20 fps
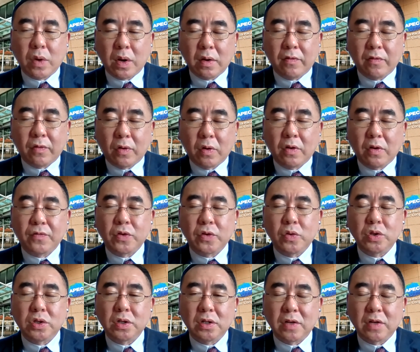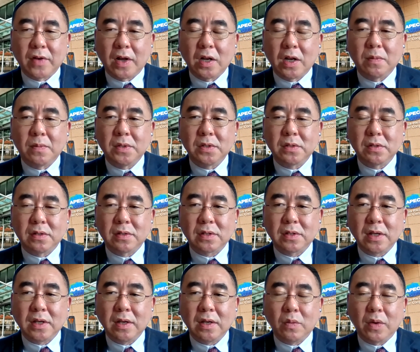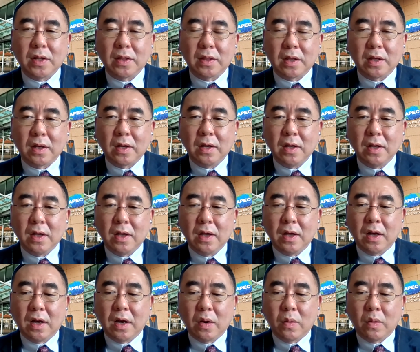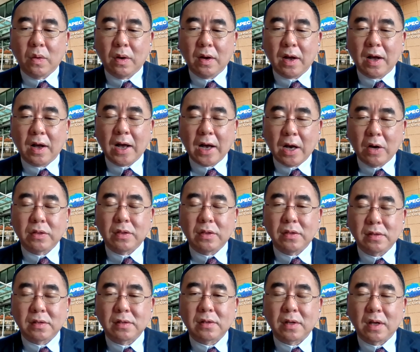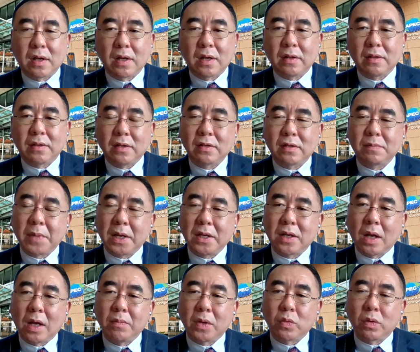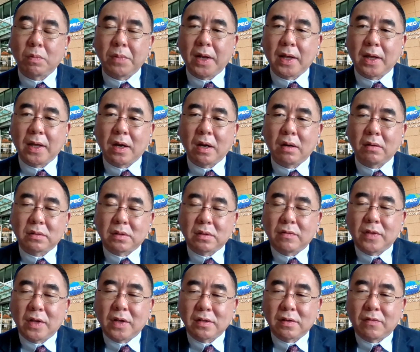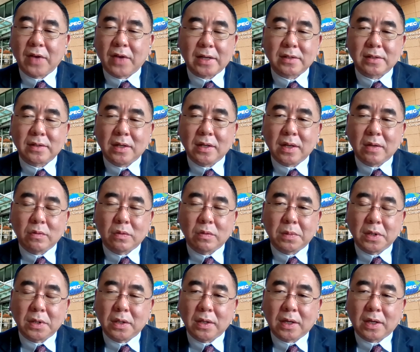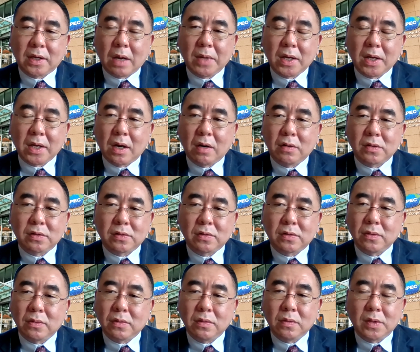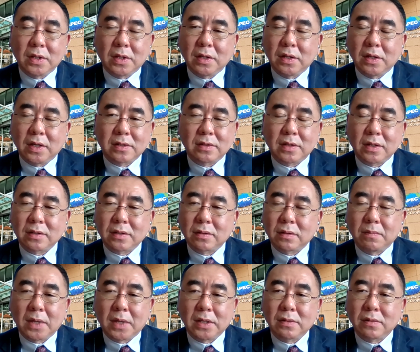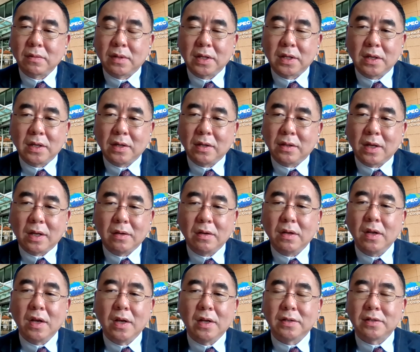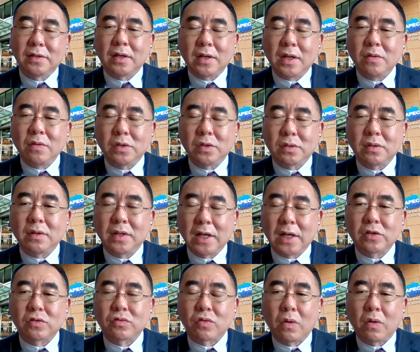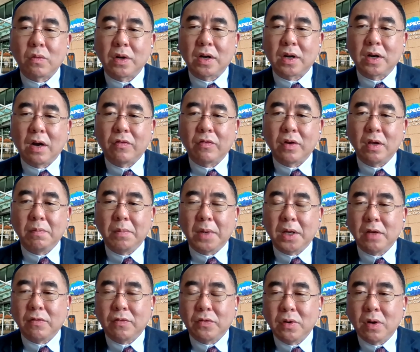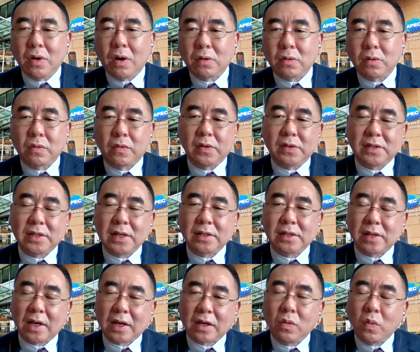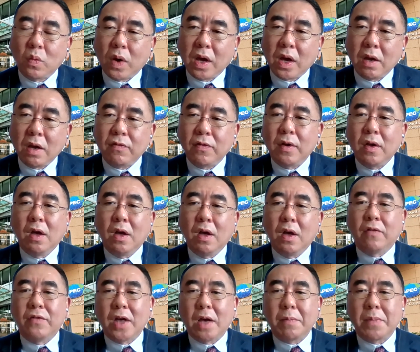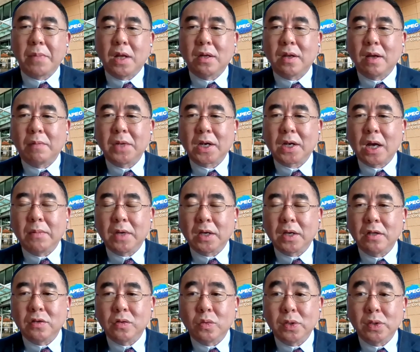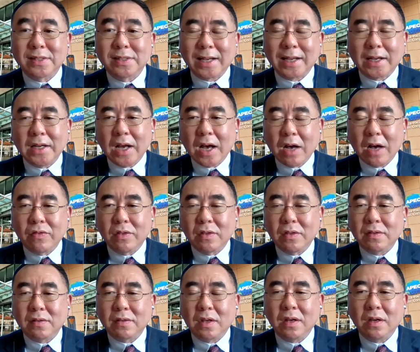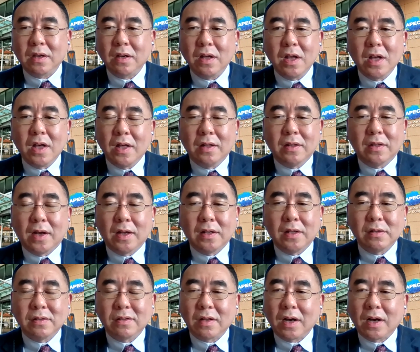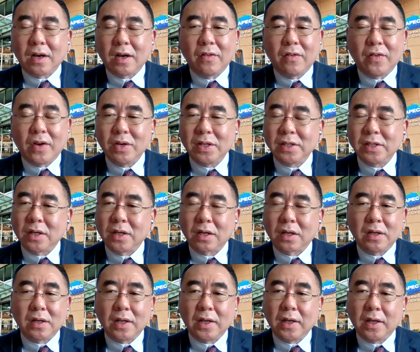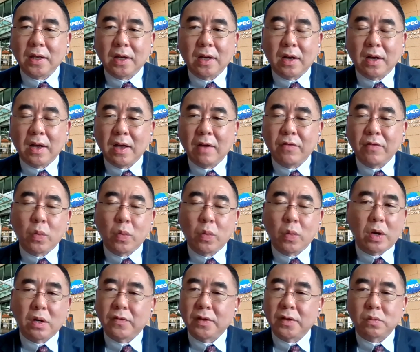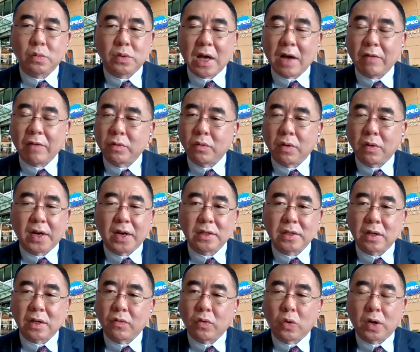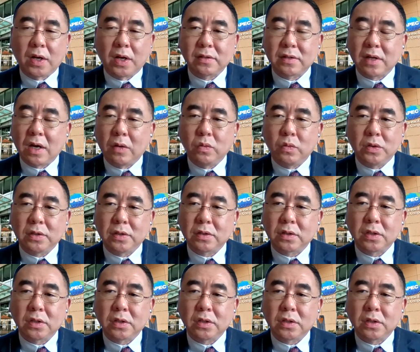for future developments to see whether how this pandemic will play out. If there's a vaccine that will be coming out soon, within the next 6 months to a year, then certainly we'll see that strong recovery. But if not, or we see a second wave of that pandemic coming into the second half of this year, then very certainly every one of us would have to revise our forecast downwards.